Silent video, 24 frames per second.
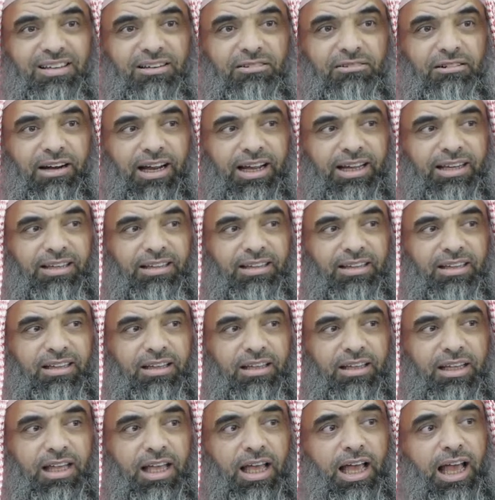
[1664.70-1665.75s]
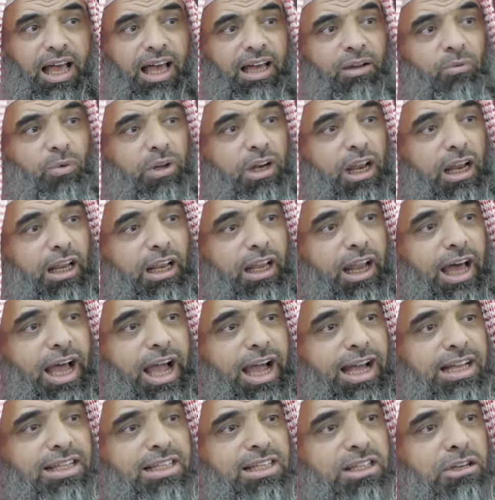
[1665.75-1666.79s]
Right? And when
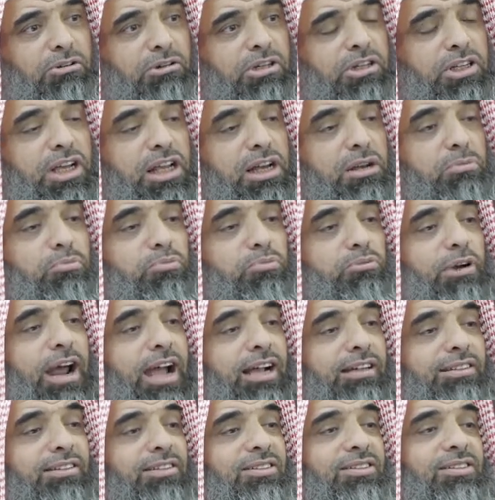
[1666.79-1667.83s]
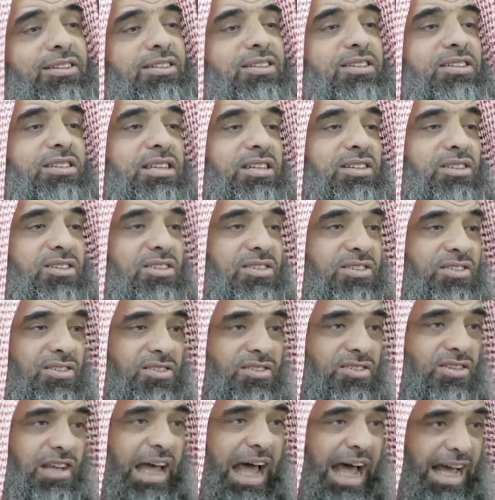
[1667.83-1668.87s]
Allah Azza wa Jal practices
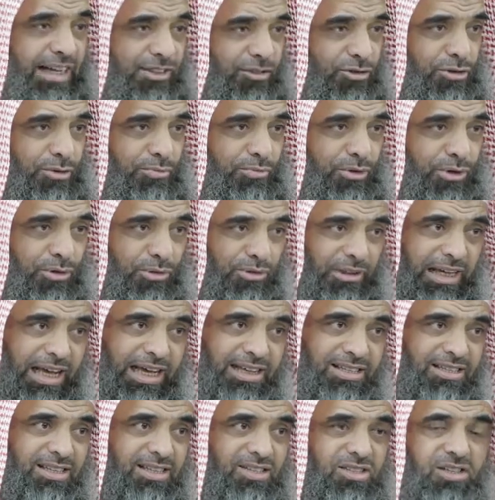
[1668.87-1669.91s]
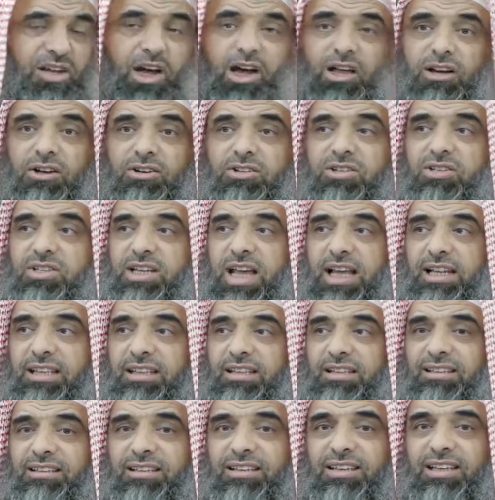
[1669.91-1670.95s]
this attribute, as the scholar
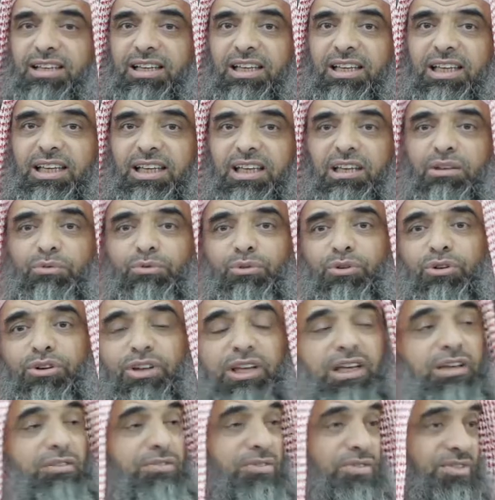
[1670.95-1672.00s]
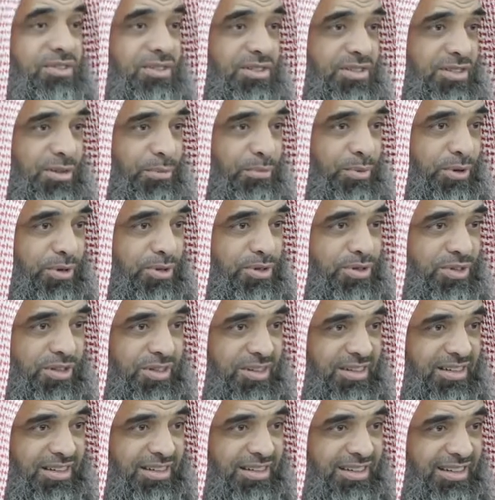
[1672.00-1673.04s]
said, He forgives the
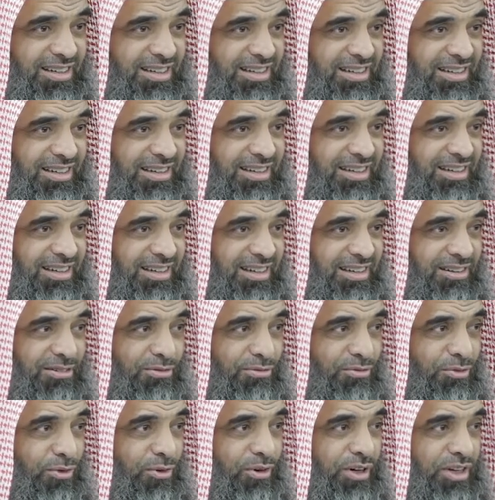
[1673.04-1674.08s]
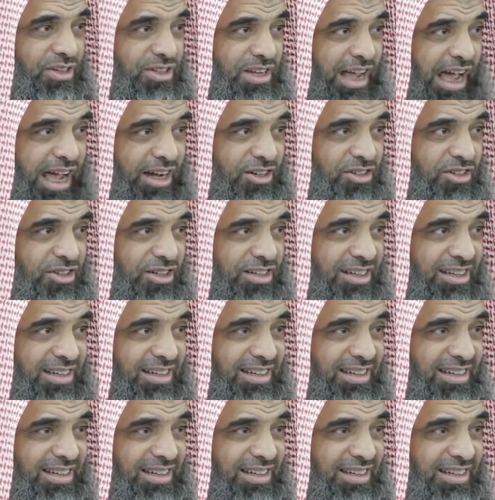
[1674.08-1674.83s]
person for his action.